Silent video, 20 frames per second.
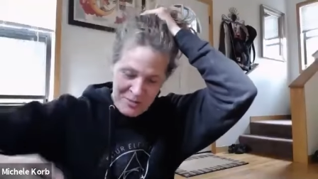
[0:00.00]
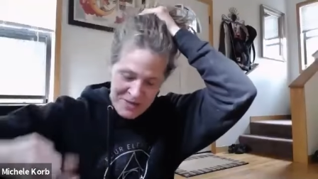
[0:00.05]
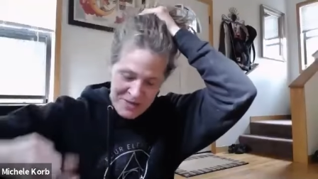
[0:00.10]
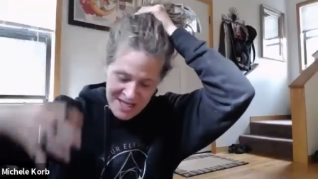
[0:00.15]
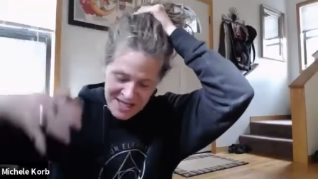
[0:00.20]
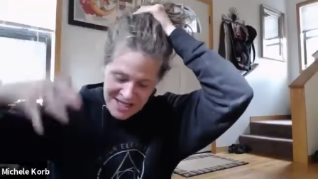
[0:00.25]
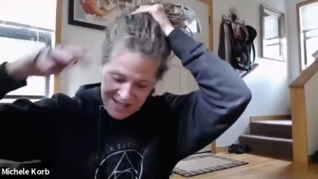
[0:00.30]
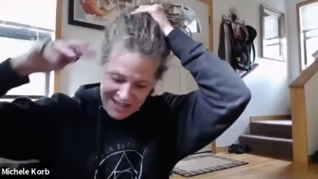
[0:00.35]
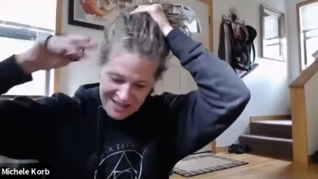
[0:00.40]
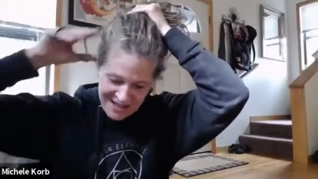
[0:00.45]

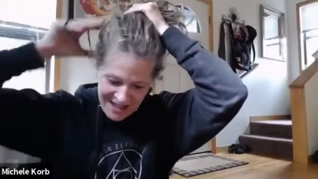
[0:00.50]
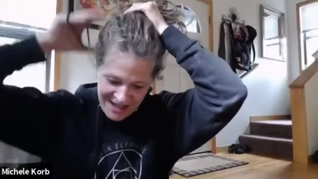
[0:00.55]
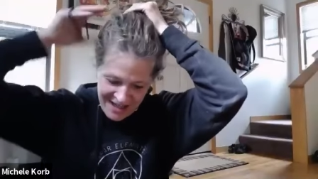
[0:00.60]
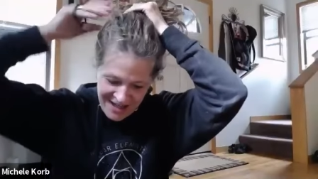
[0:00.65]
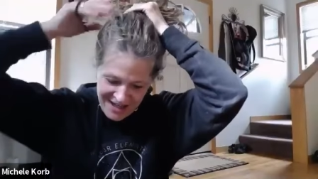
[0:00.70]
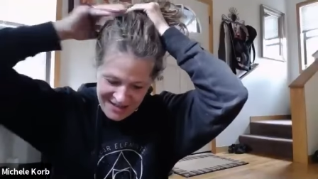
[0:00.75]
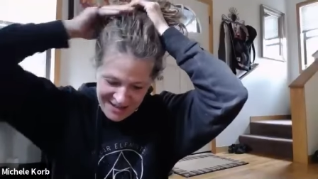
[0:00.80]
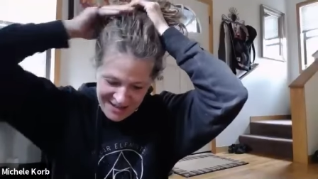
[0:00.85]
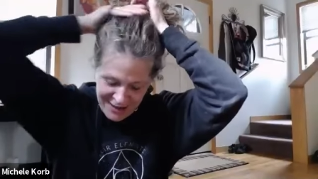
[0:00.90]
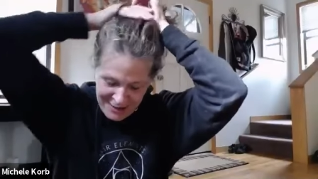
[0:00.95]
me,
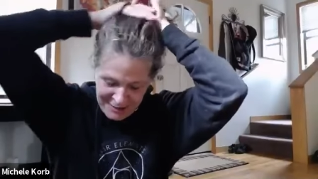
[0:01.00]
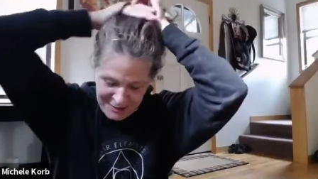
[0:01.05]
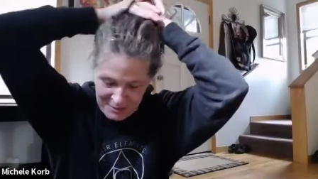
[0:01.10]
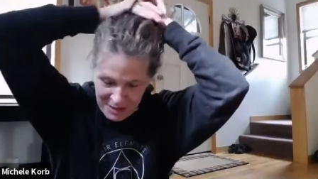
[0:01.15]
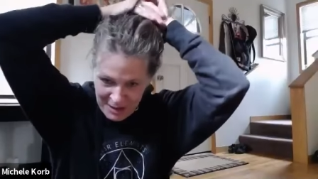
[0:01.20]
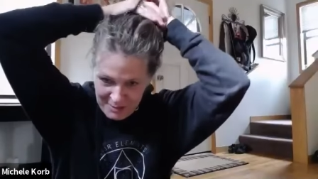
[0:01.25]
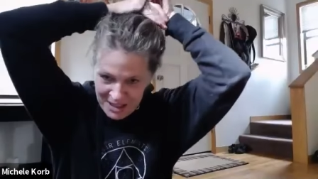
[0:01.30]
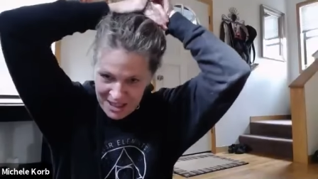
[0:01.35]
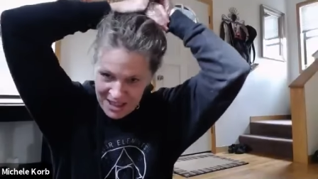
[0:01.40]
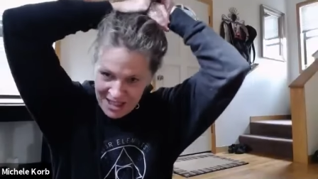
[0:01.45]
out there with my
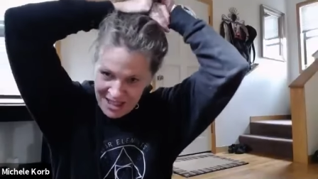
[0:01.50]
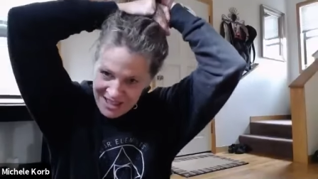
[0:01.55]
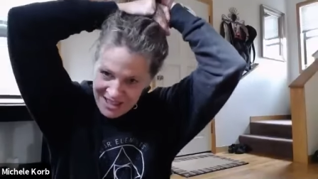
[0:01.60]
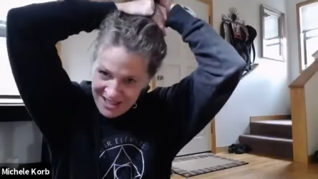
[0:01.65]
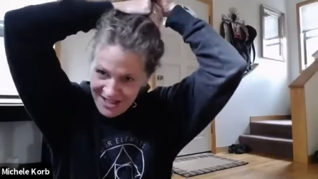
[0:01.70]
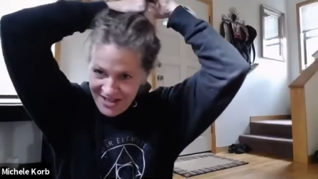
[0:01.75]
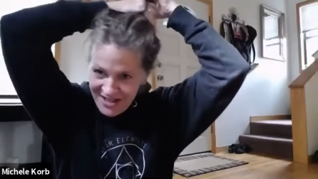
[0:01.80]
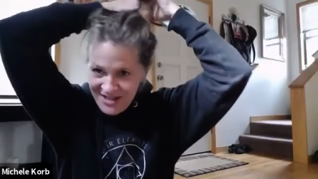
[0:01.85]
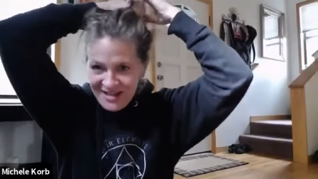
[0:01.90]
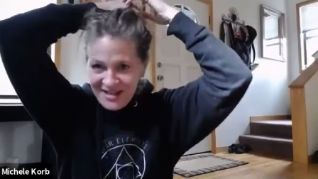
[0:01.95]
bikini
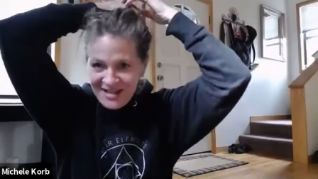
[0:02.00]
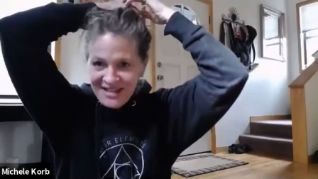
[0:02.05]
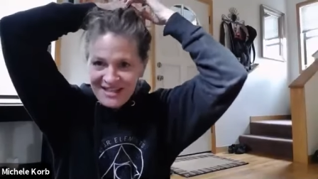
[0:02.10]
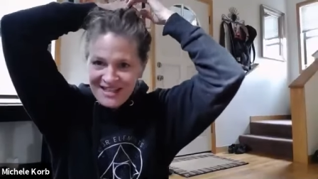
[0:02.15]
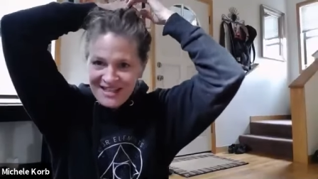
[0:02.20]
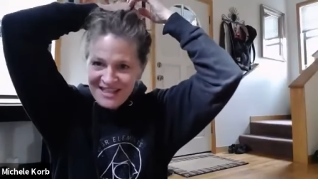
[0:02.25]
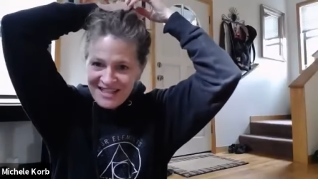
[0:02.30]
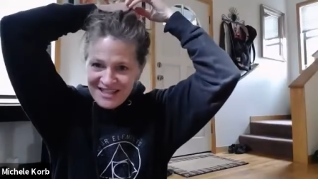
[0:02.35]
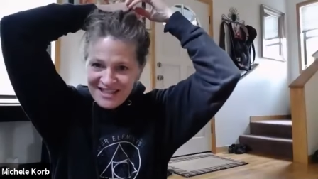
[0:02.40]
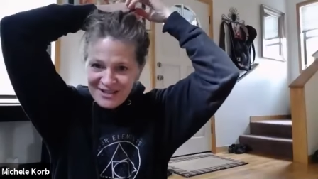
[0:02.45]
on,
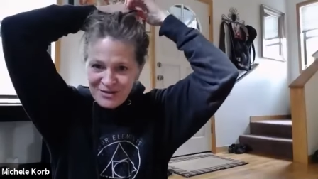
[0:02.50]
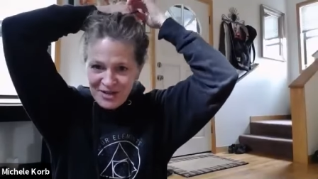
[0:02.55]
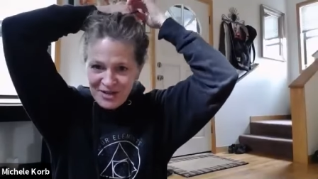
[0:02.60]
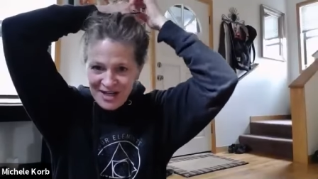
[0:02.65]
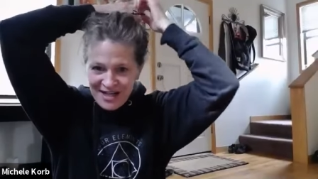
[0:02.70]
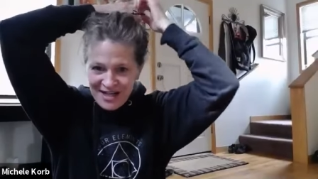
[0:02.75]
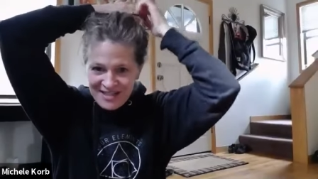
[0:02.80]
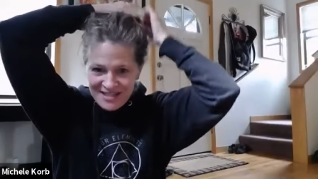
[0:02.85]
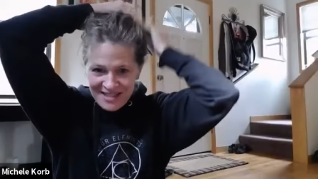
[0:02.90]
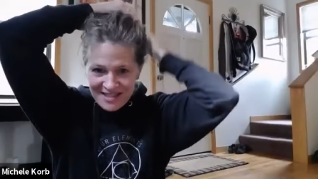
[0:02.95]
getting
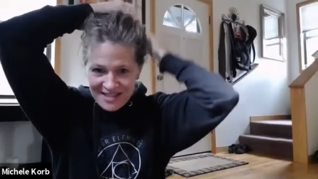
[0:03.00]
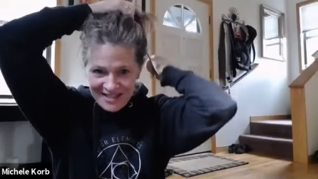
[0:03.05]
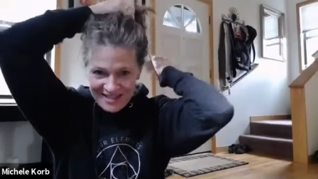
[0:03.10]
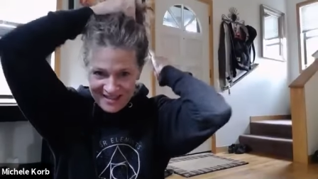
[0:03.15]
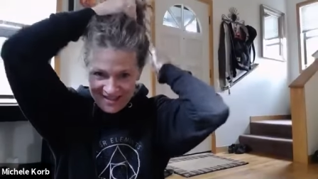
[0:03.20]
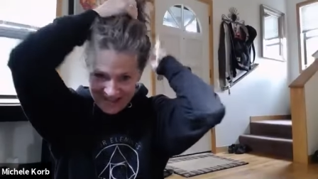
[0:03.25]
crazy.